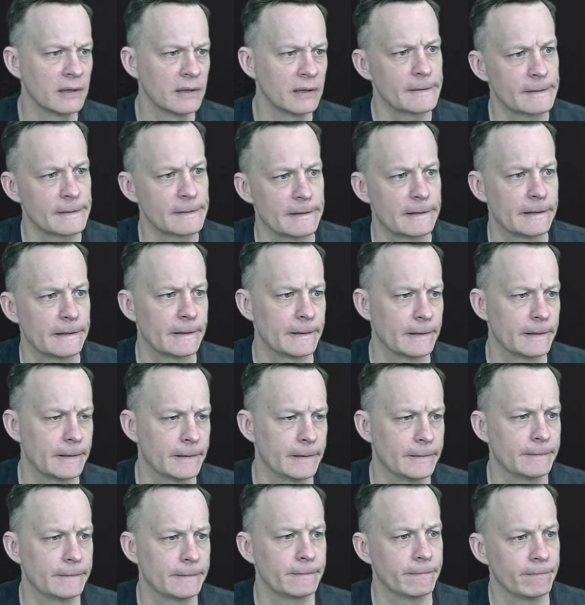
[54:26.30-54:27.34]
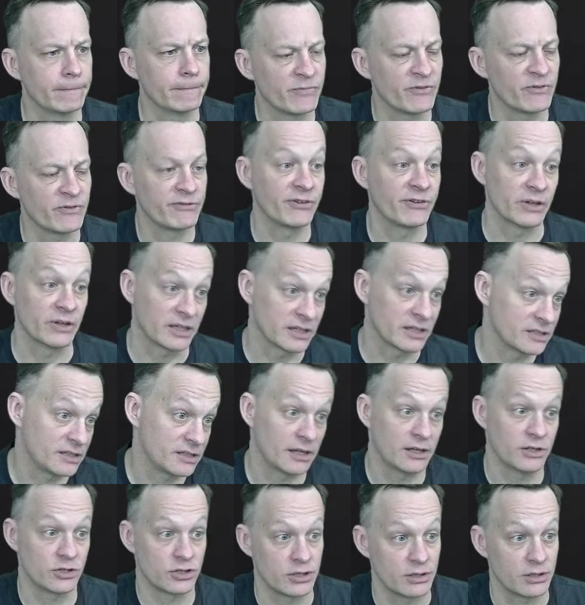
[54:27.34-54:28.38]
filling
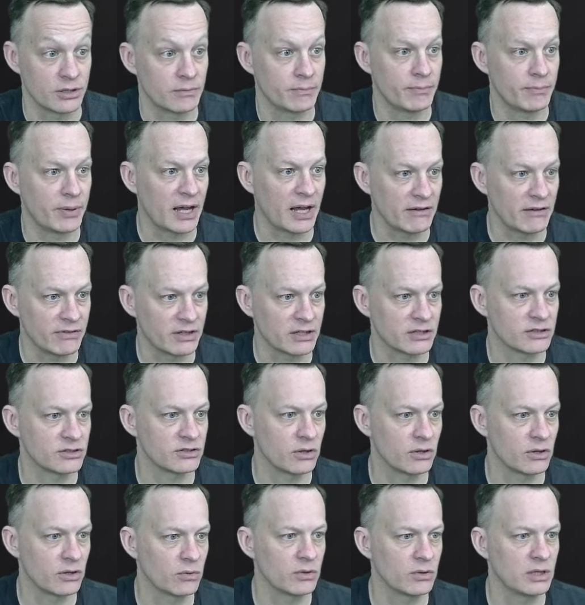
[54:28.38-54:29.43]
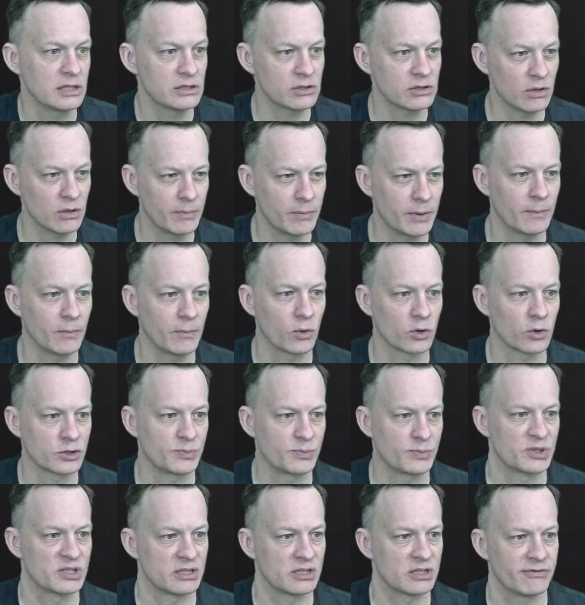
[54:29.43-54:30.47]
station, paving stone, these are a bit more
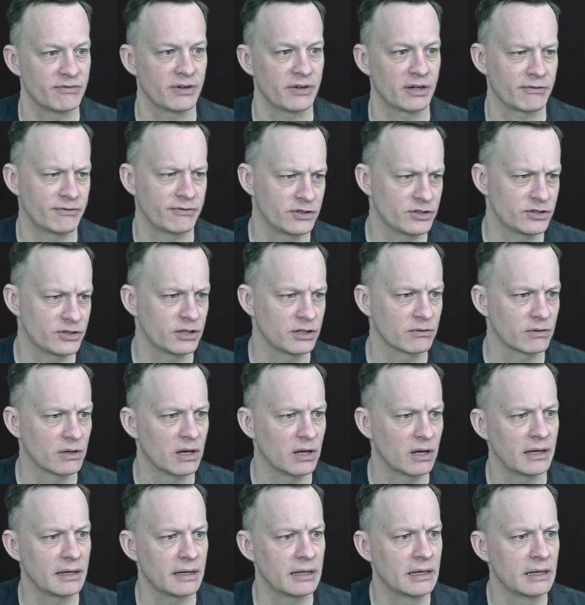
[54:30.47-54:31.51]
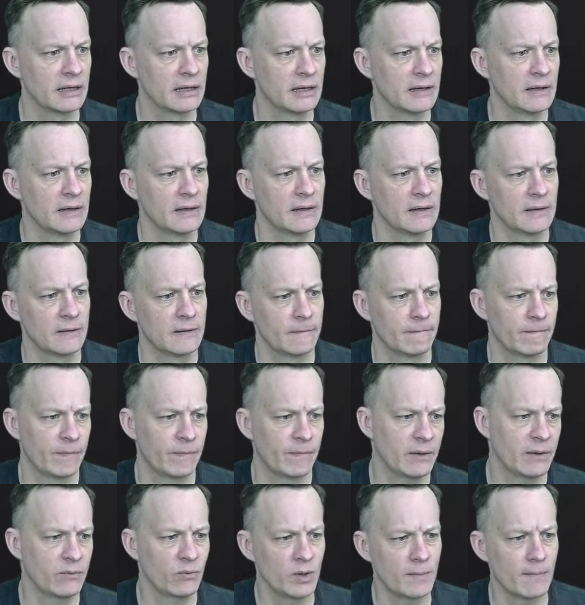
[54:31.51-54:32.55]
specific, fishing rod,
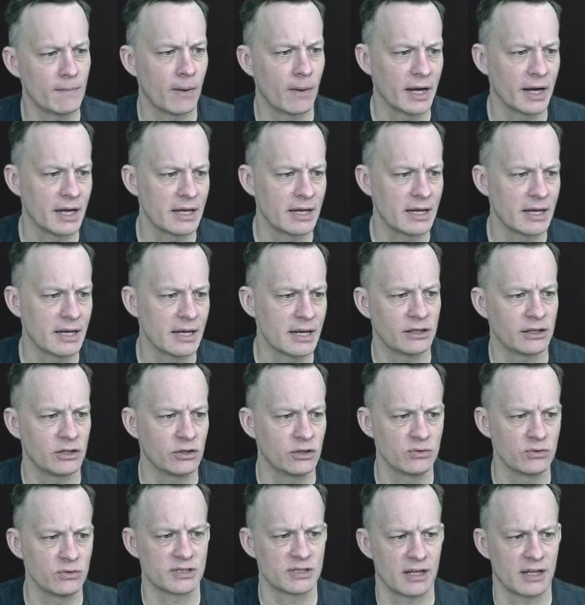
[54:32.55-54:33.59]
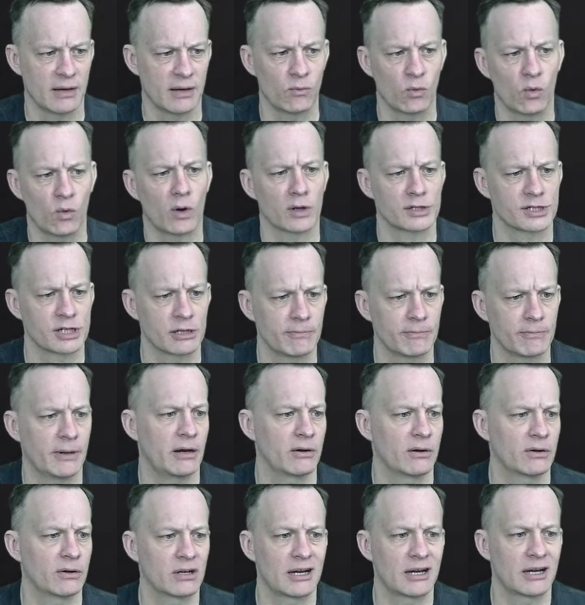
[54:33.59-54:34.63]
and we might not use them, washing
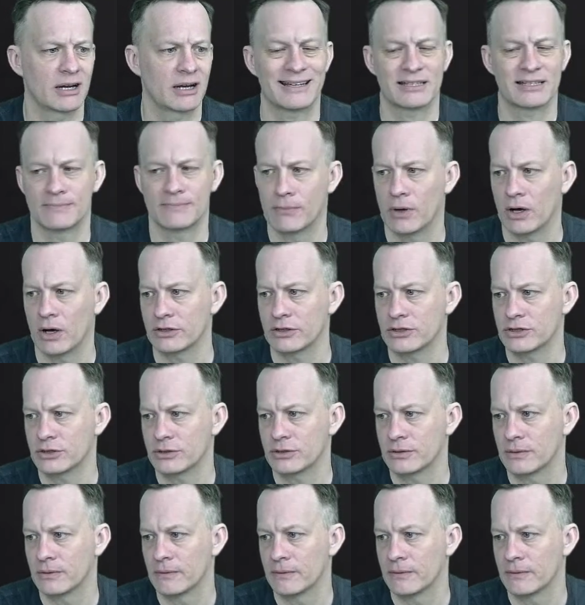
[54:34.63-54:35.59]
powder, as much.